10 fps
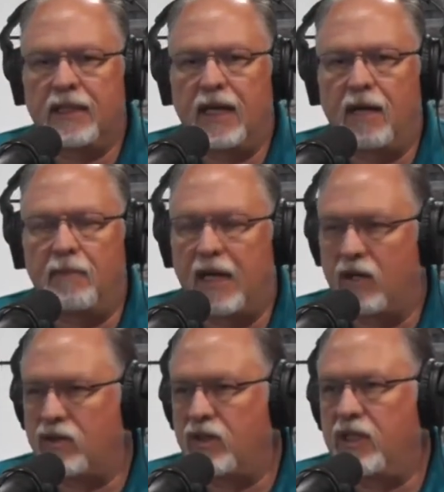I
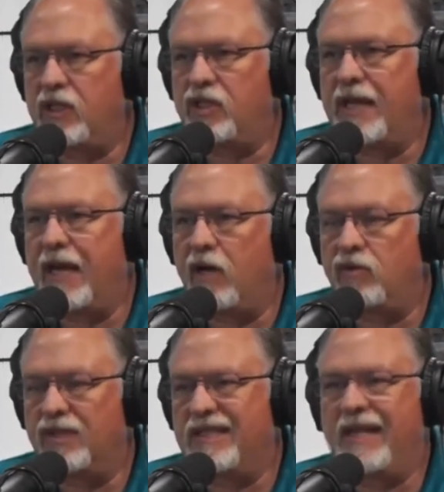also teach
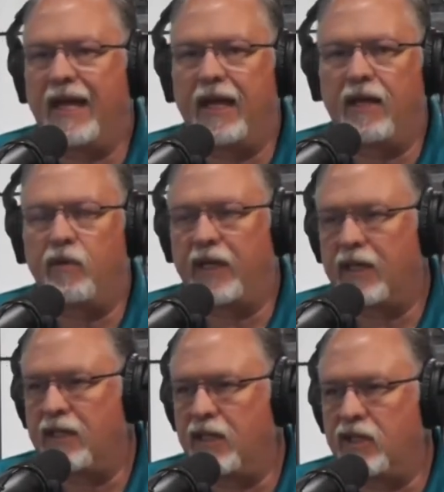down, stay. We
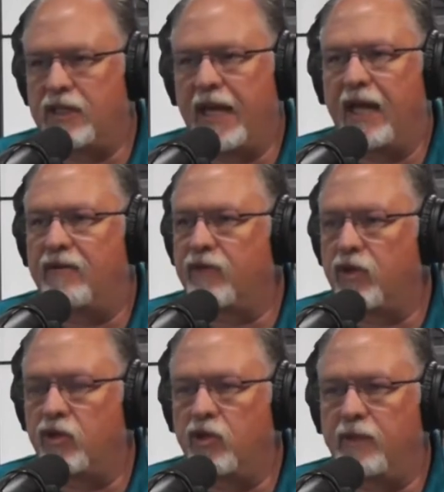can teach stand for
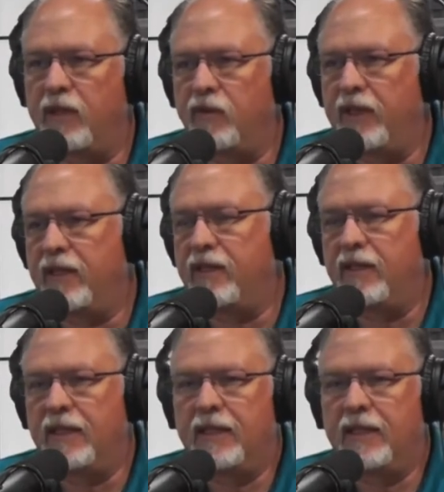grooming. We can